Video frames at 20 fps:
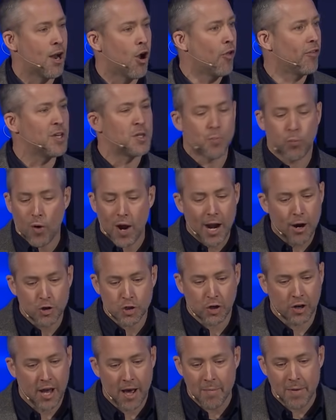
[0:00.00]
And all these
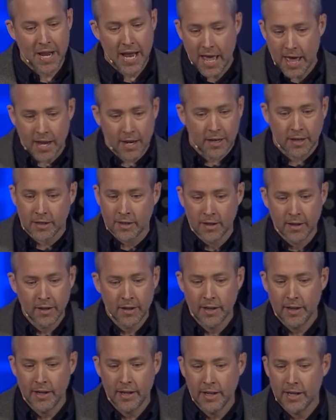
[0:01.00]
prayers are coming in, and,
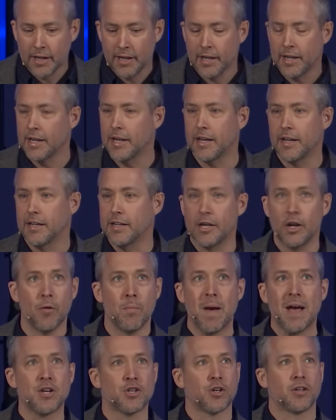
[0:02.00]
you know,
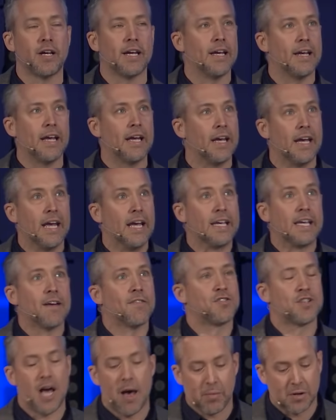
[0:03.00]
basically he, he
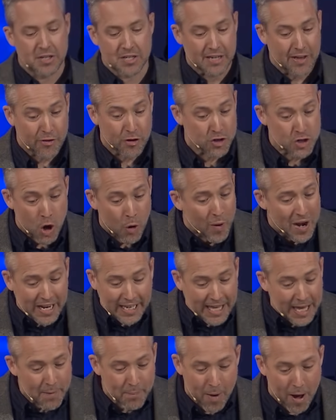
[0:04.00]
gives up because like, there's no way
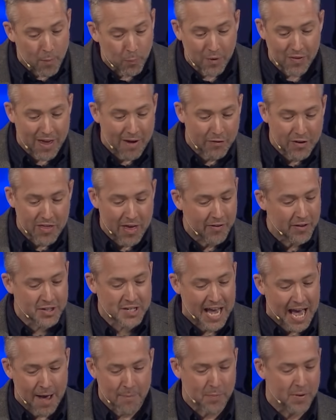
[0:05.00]
to keep up with everything
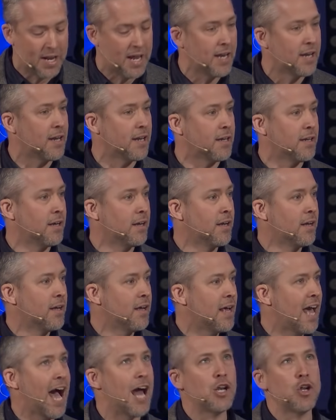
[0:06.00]
that's happening. And
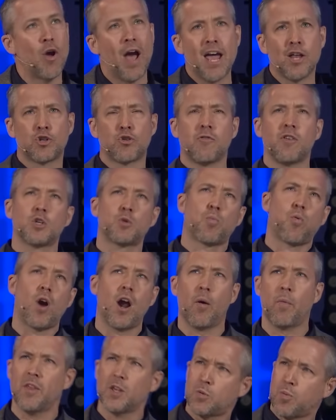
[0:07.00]
how do you answer this
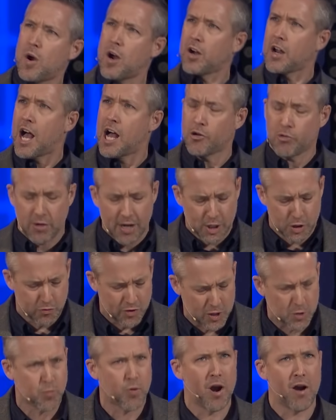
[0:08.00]
prayer when this prayer contradicts
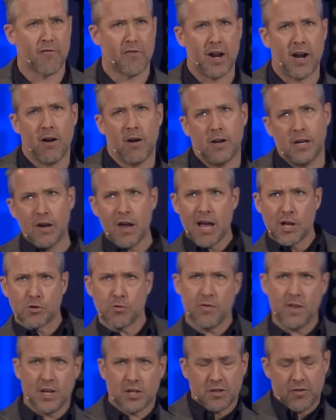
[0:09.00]
with this prayer over here? And you
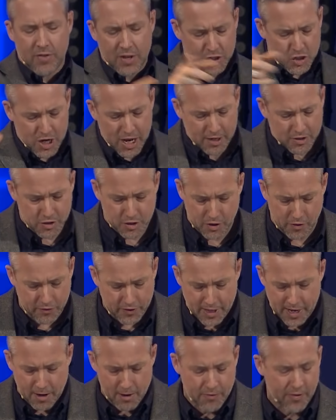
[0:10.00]
answer this and this changes
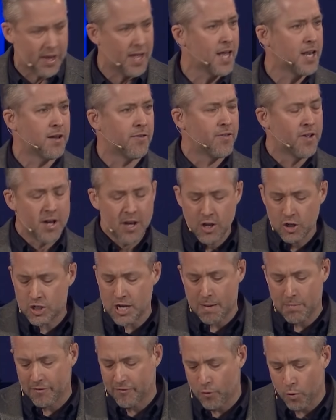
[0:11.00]
over there. At the end of
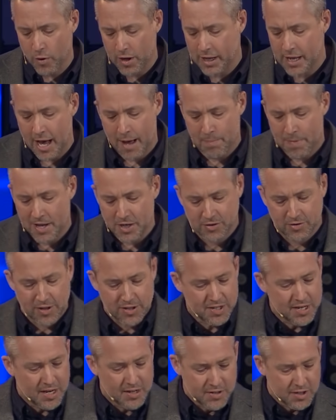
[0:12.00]
chapter 40, God
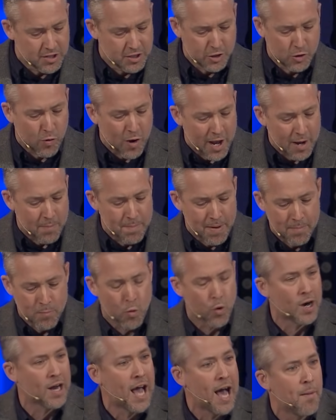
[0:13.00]
basically says, This is quite a bit
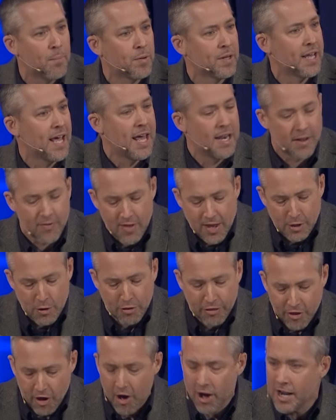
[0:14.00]
more complicated than
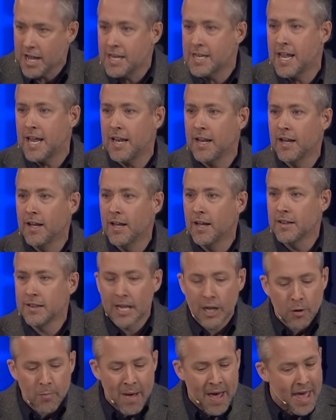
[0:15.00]
you thought, isn't it,
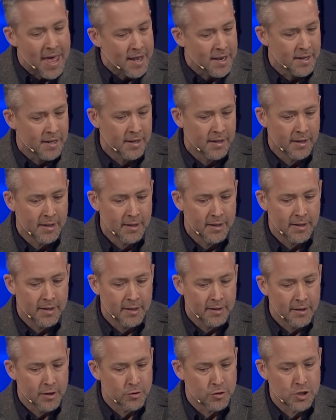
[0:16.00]
little man,
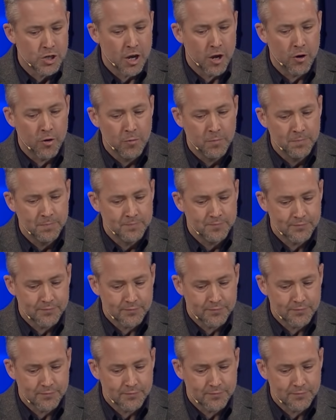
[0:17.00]
little Joe?